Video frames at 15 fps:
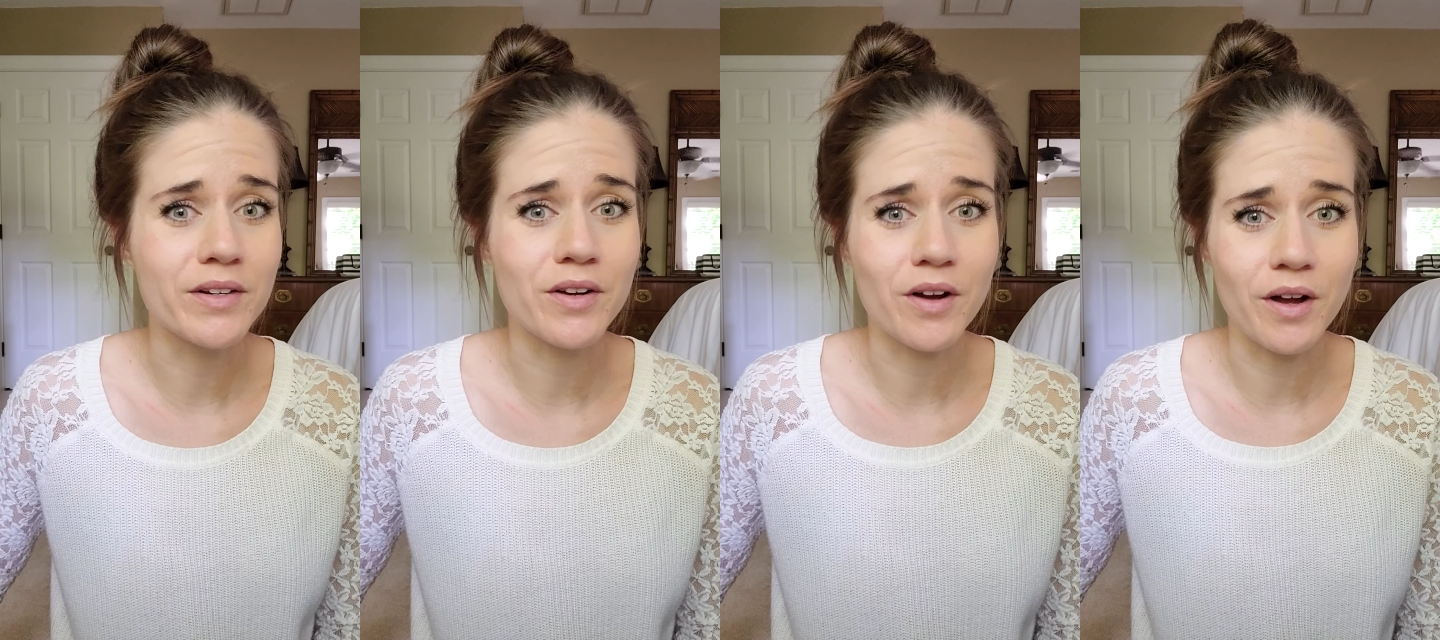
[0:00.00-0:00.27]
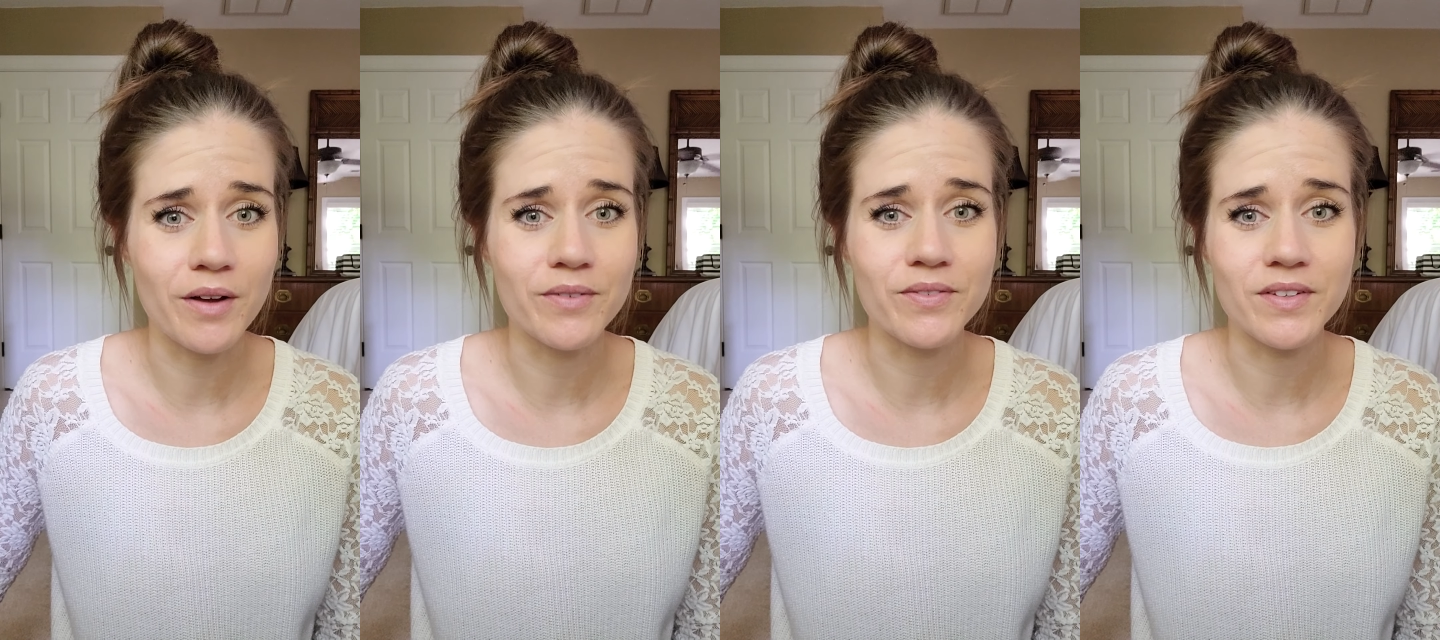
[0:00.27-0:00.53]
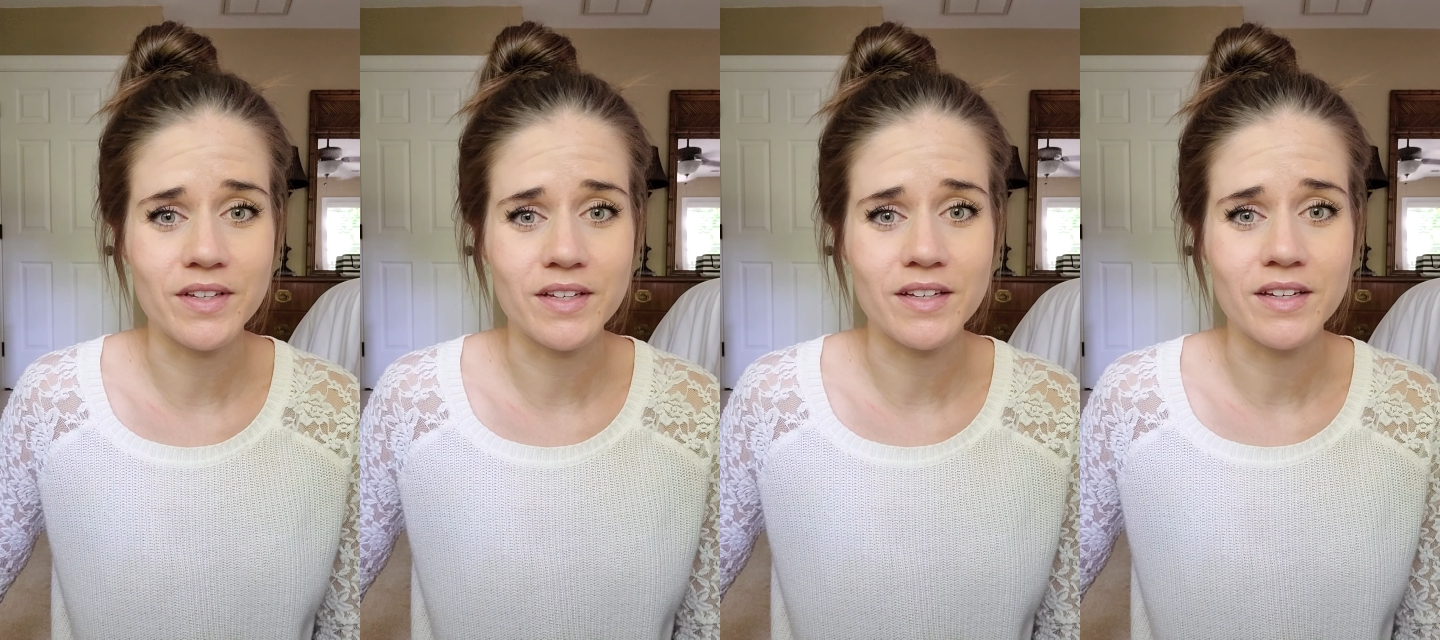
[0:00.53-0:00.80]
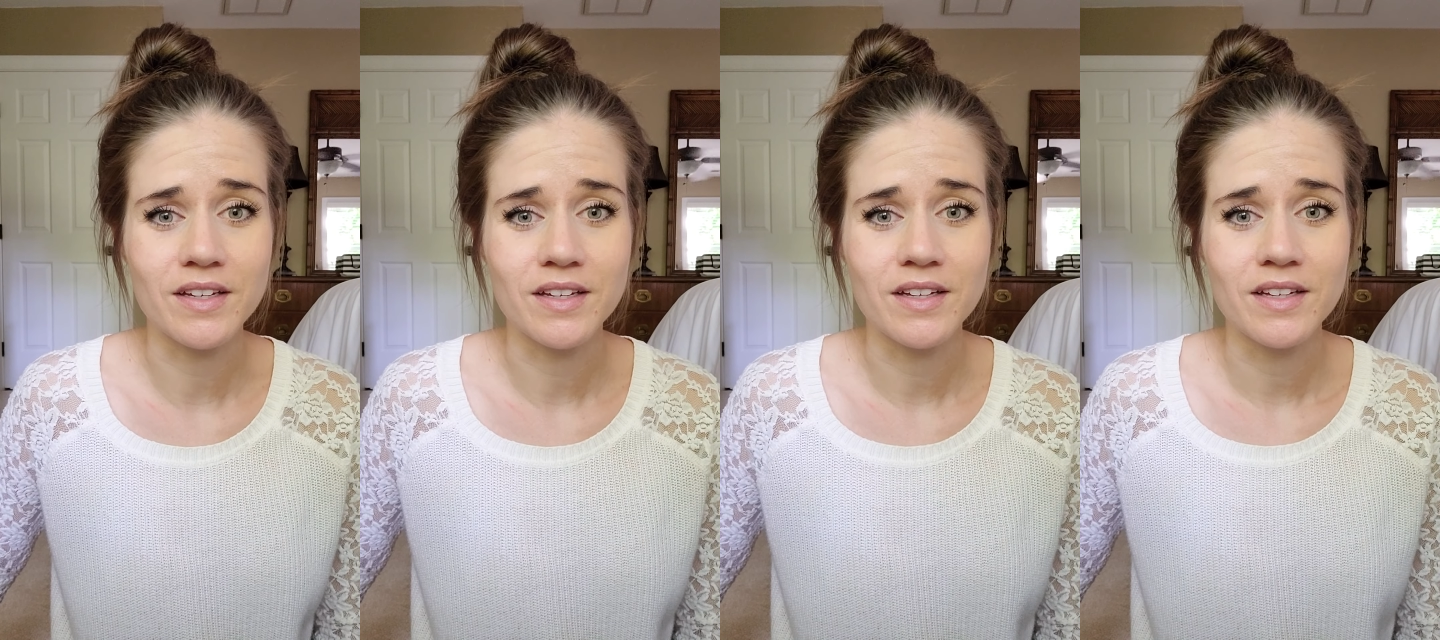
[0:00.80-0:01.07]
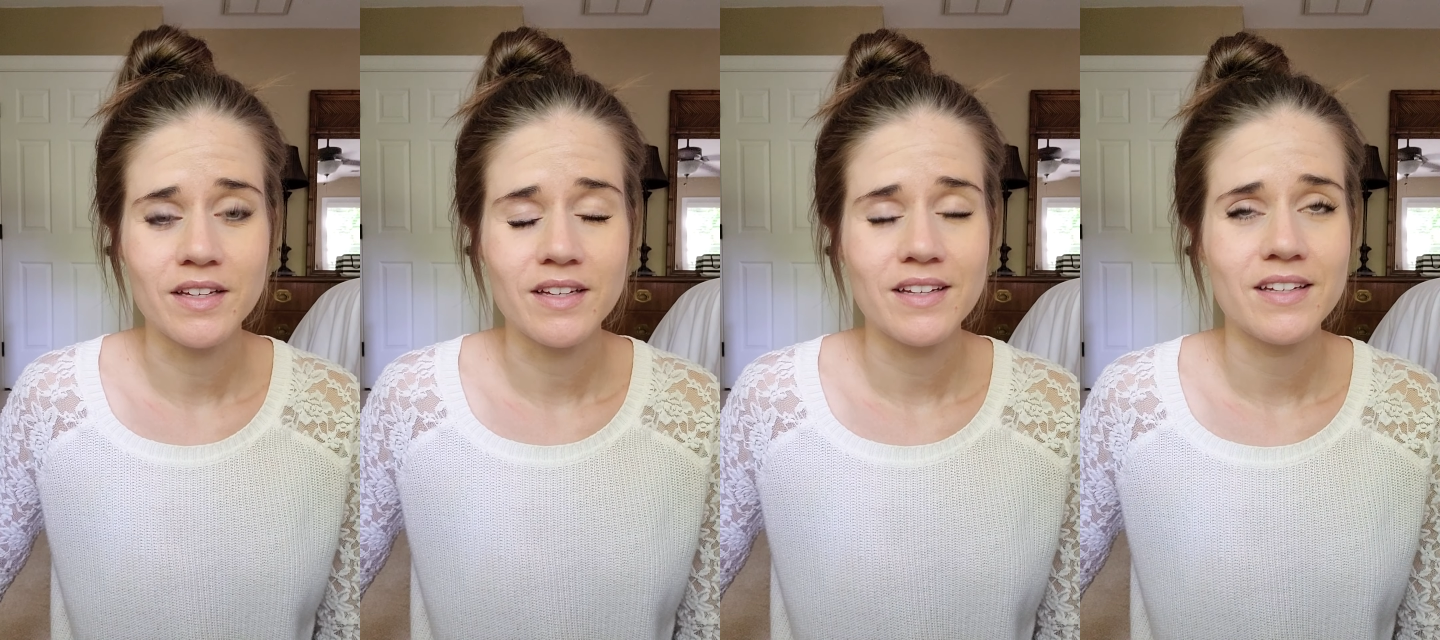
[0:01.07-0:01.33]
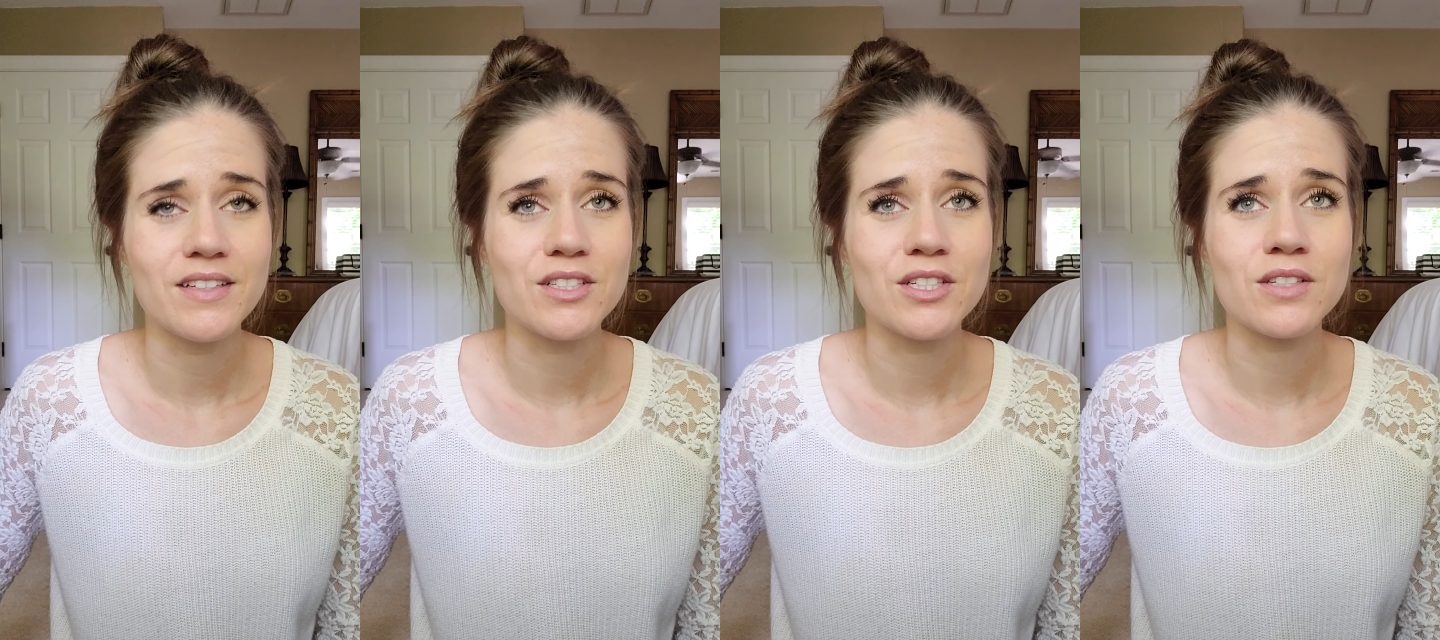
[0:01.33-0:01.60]
coffee.
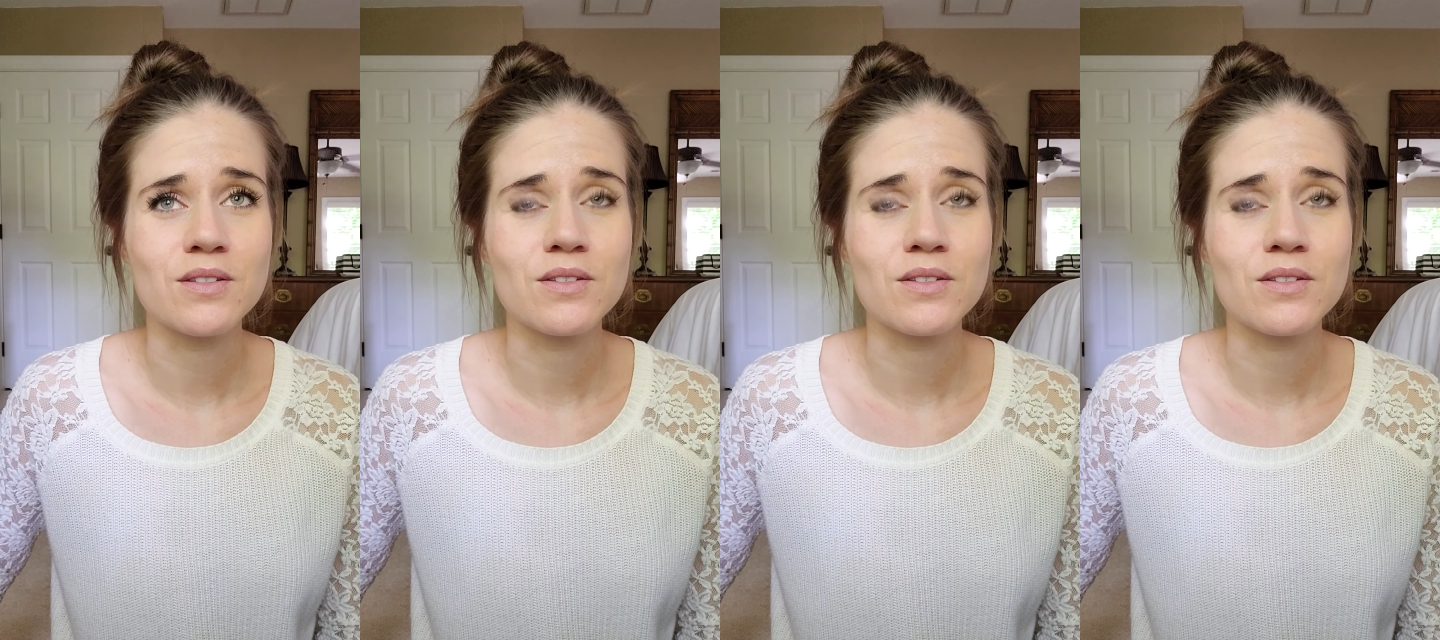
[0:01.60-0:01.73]
And